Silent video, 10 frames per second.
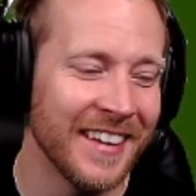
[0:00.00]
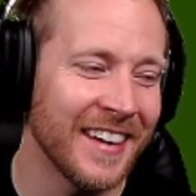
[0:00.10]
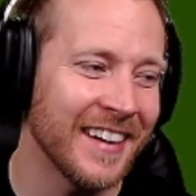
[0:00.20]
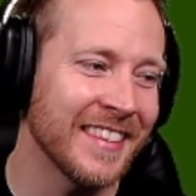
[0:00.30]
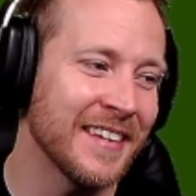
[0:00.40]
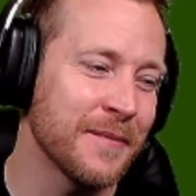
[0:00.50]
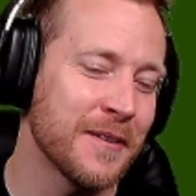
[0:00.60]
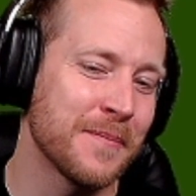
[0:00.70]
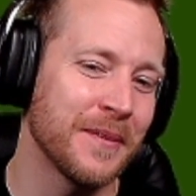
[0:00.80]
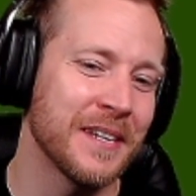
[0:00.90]
I thought
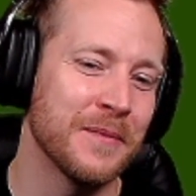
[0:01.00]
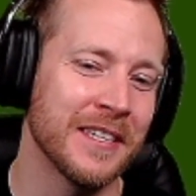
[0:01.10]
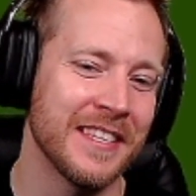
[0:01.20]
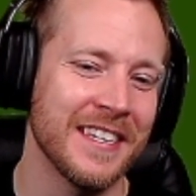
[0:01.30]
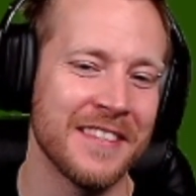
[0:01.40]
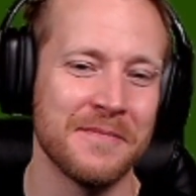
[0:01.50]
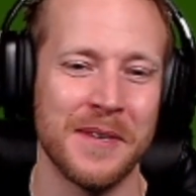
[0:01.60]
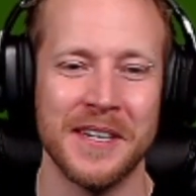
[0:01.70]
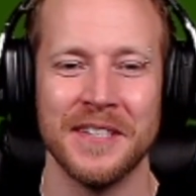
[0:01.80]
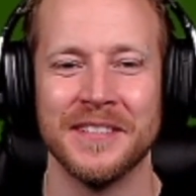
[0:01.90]
we were playing one of the other
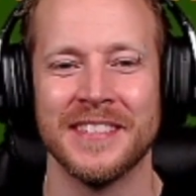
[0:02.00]
Marios.